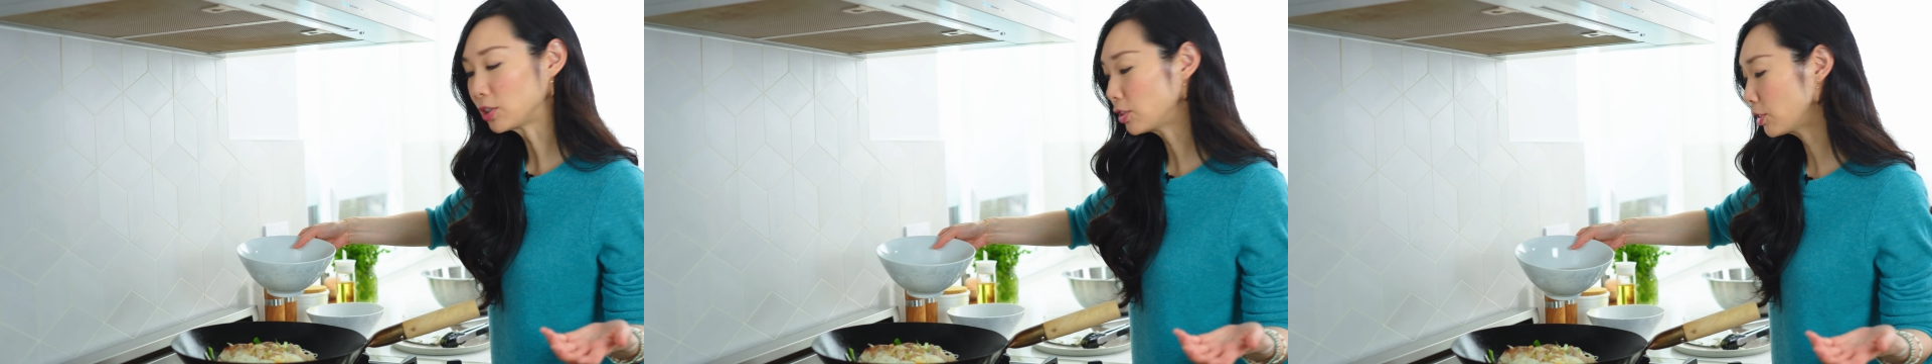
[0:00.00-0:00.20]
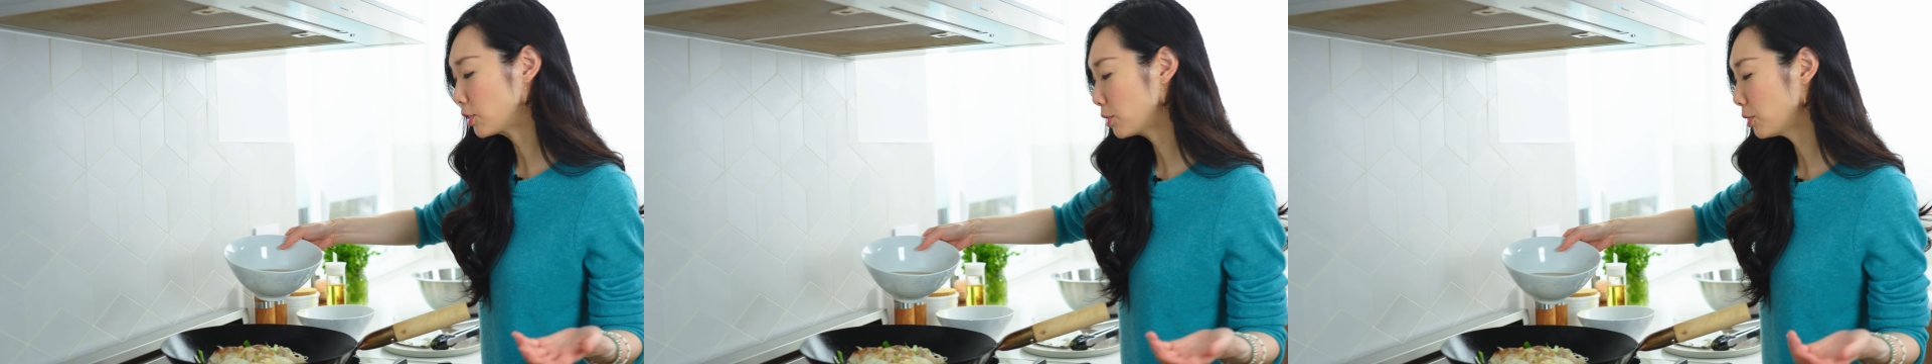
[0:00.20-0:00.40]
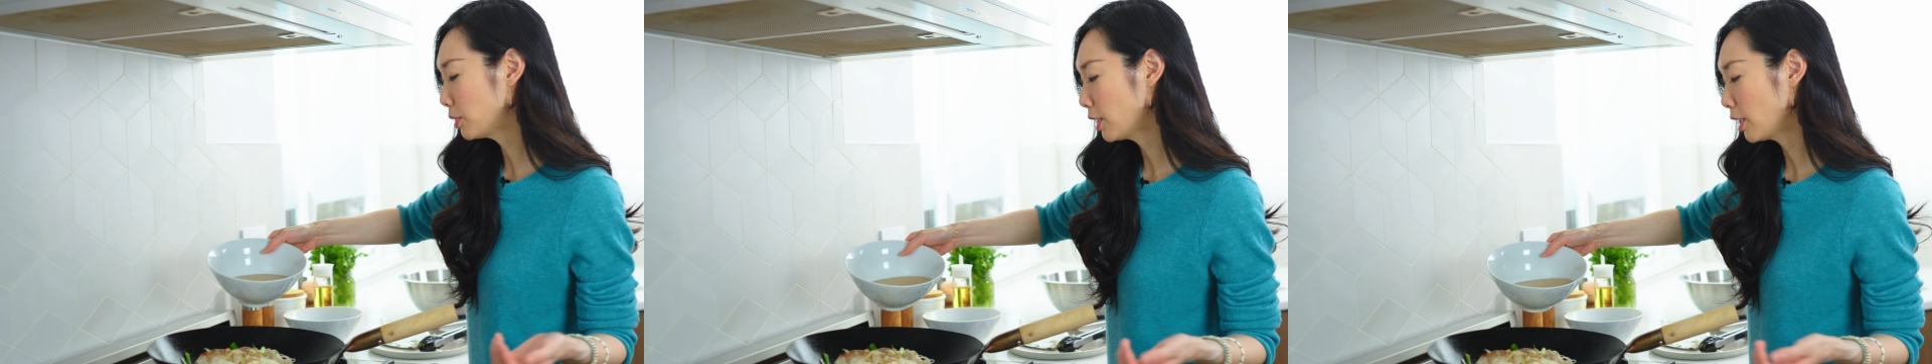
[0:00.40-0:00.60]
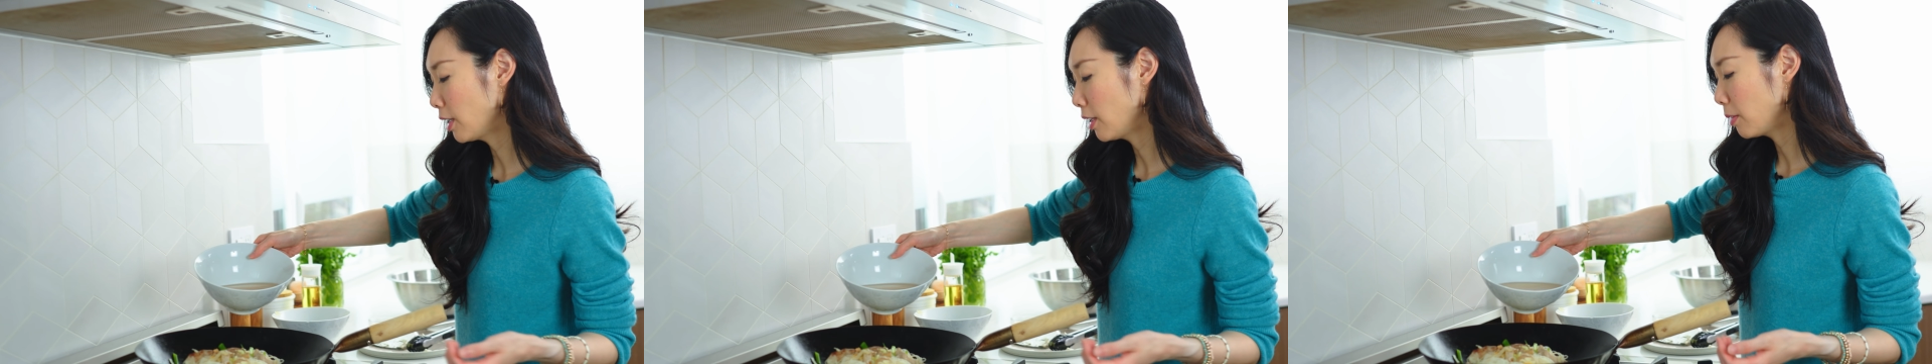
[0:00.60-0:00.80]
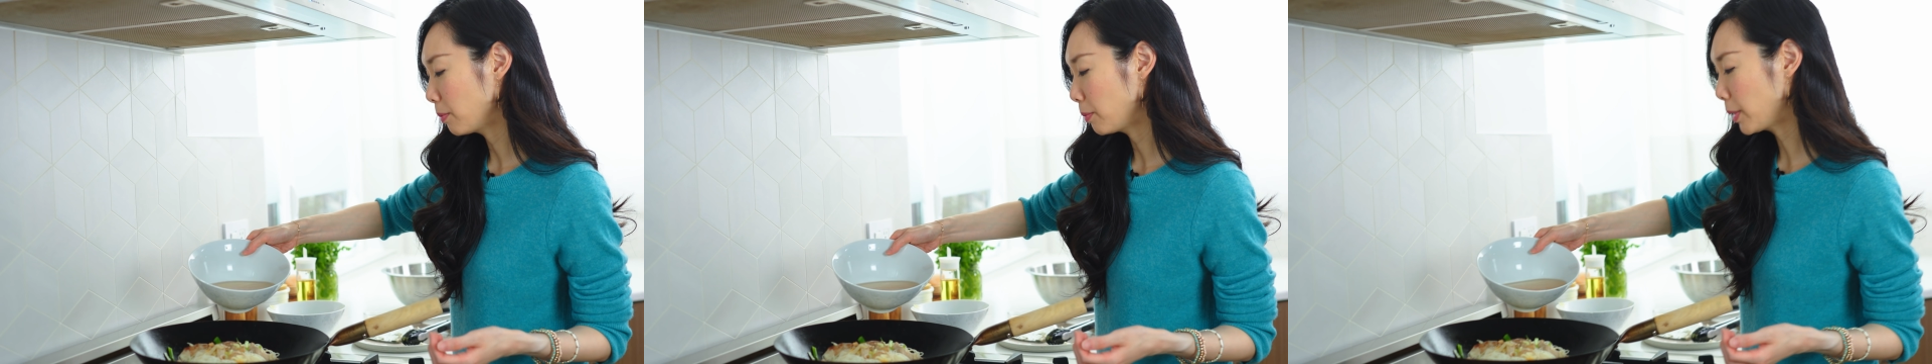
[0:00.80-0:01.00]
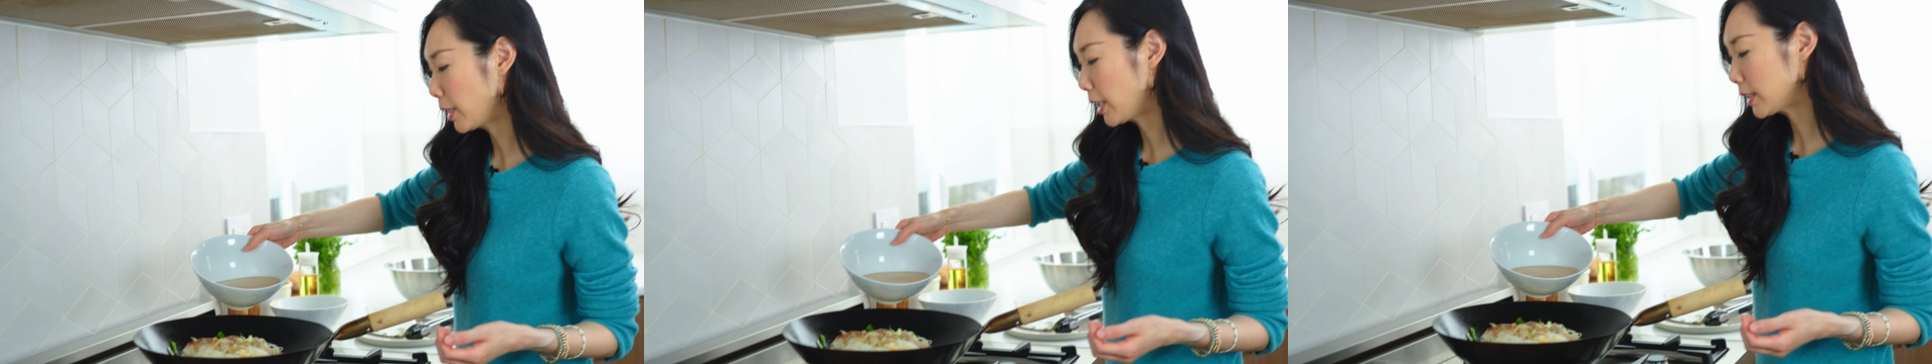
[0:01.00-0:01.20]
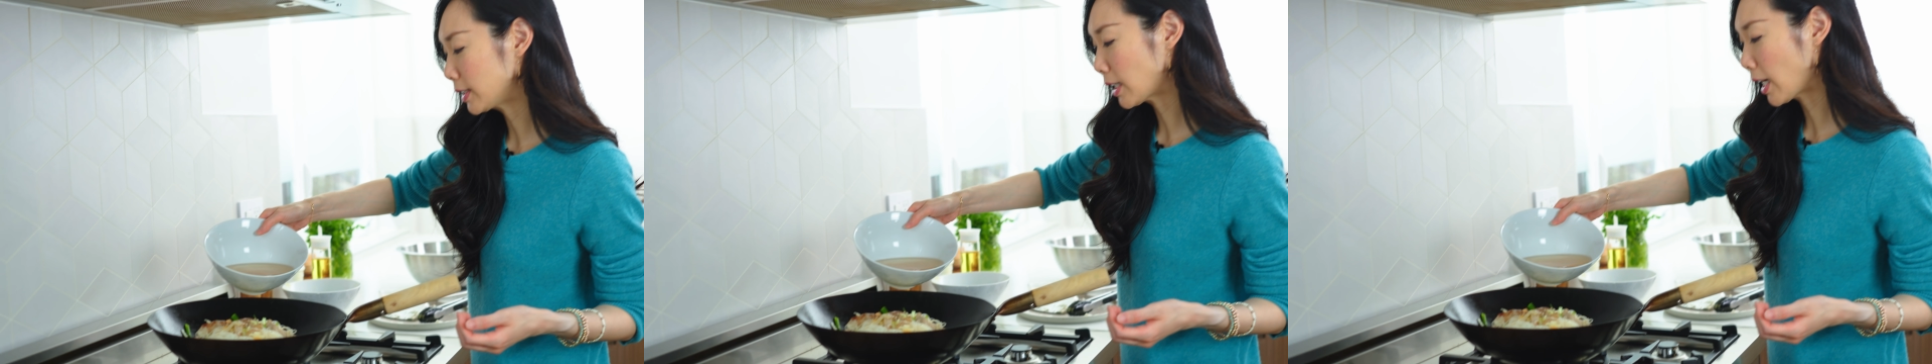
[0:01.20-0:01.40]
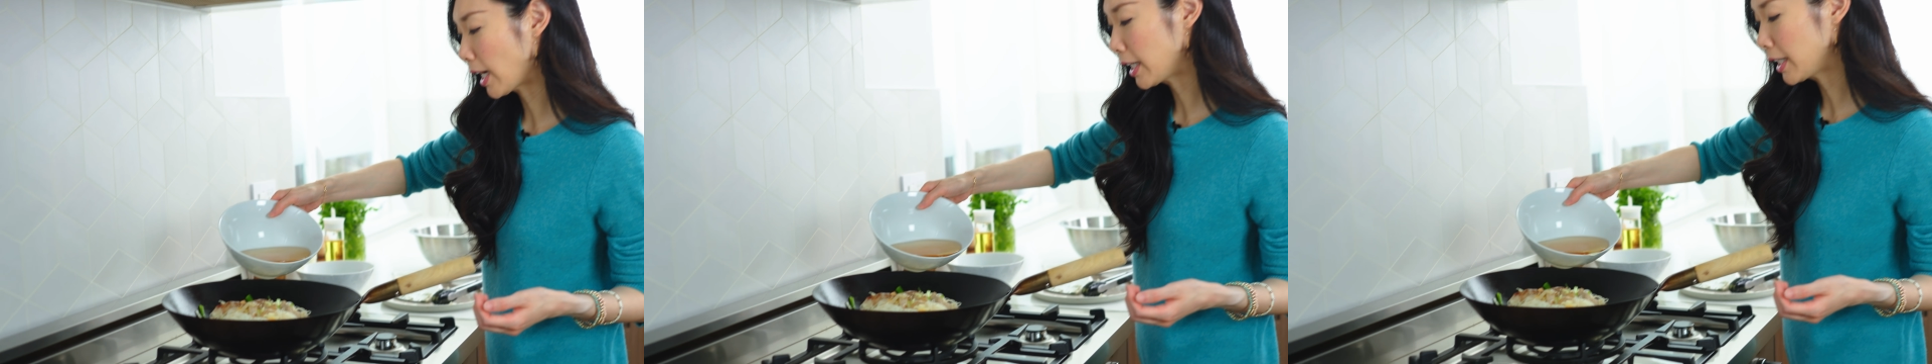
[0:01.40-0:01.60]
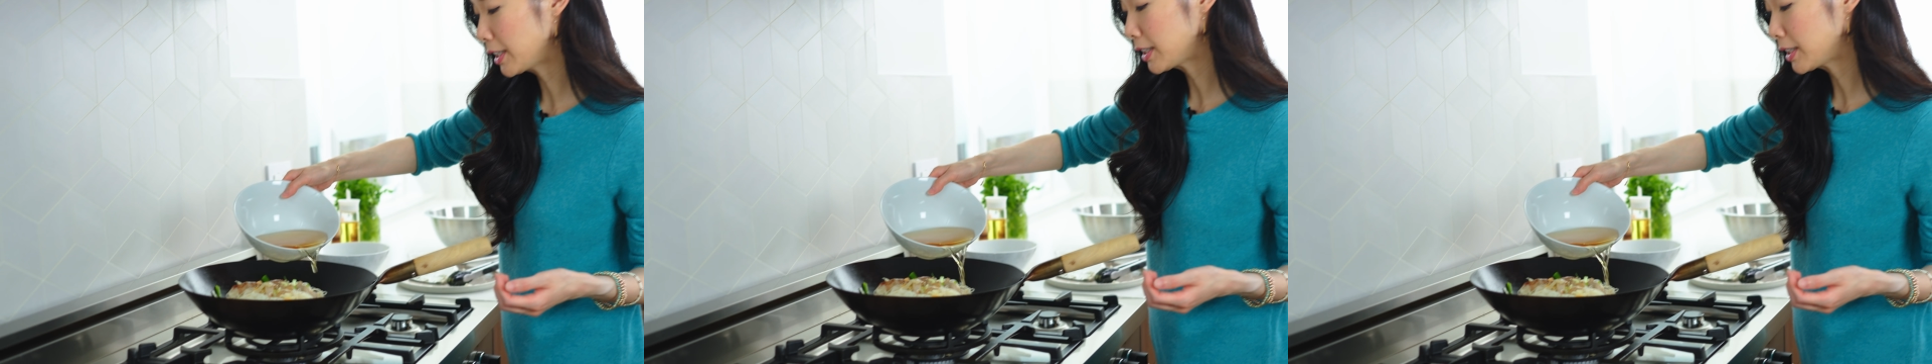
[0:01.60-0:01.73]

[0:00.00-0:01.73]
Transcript: you, but I